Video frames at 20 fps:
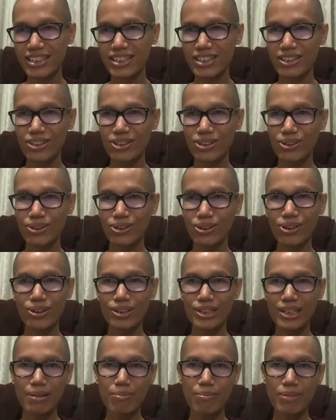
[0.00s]
So all
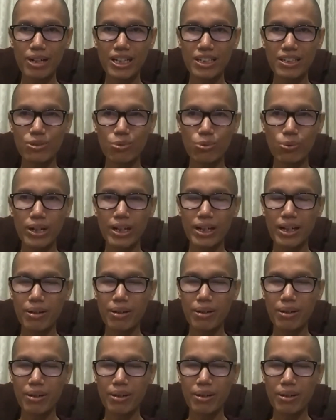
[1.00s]
dhammas will
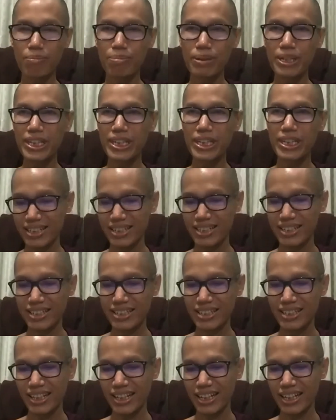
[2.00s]
appear,
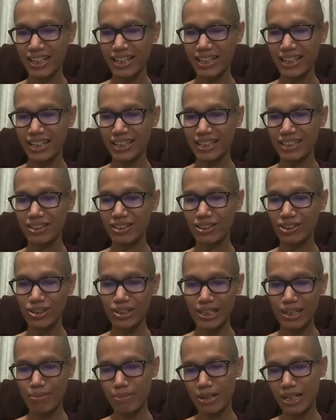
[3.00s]
all
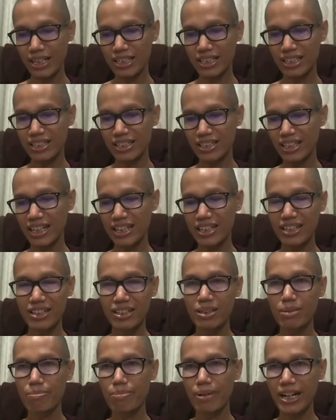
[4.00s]
dhammas that
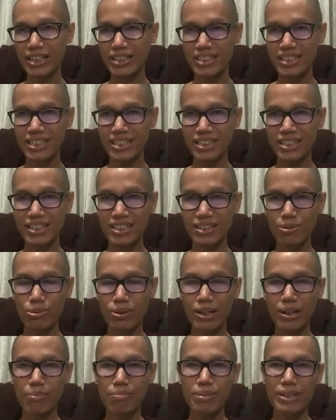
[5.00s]
he practiced
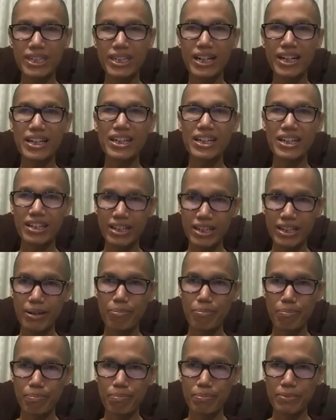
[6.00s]
will appear in
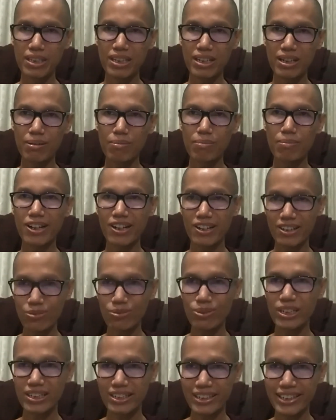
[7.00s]
him very
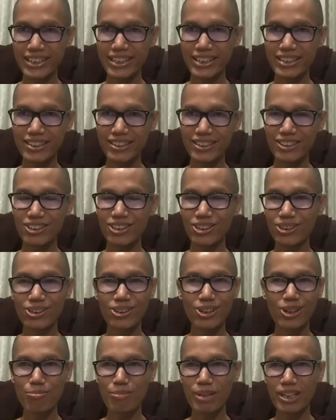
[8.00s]
quickly. So
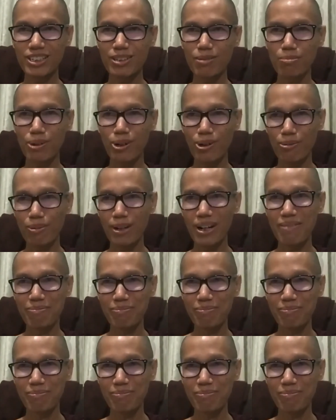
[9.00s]
not much problem.